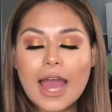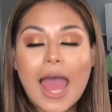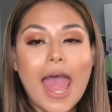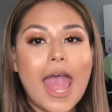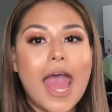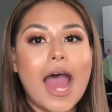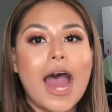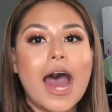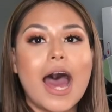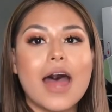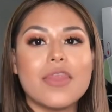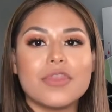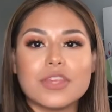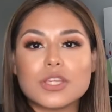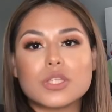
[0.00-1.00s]

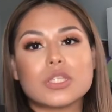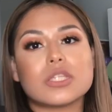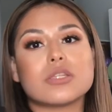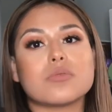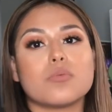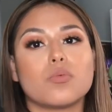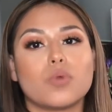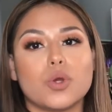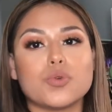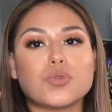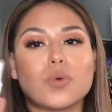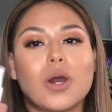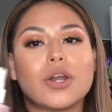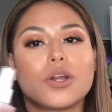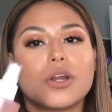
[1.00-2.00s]
and this rose
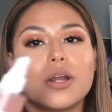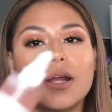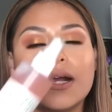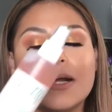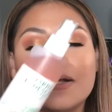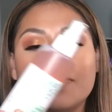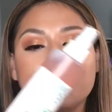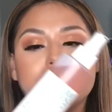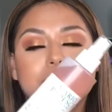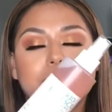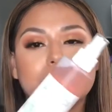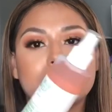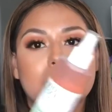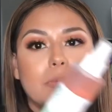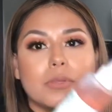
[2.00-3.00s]
water
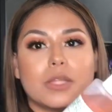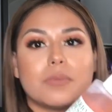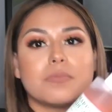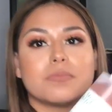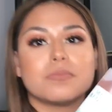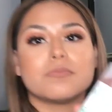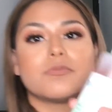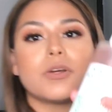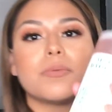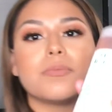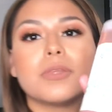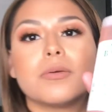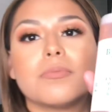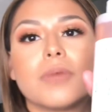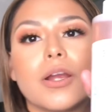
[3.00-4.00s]
from
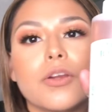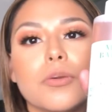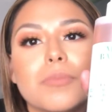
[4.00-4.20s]
the Mario